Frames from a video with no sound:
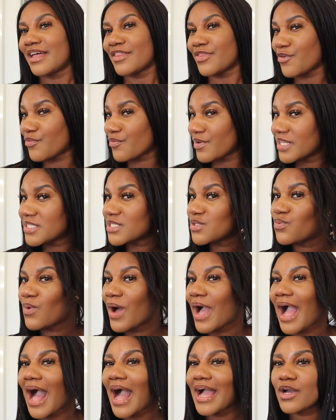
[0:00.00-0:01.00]
The reason
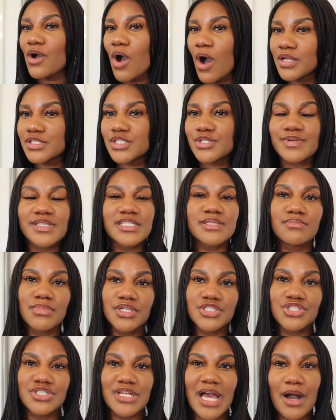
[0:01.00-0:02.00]
why I can't do it as
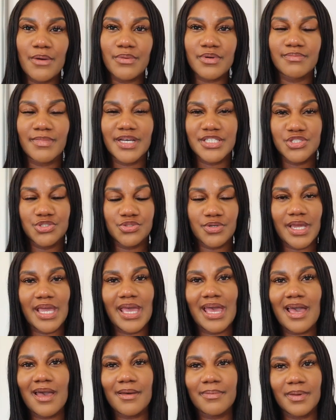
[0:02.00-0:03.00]
much now with my straight
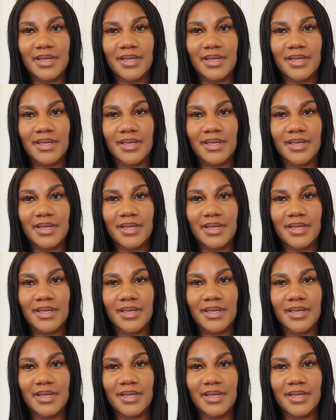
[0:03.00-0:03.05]
hair,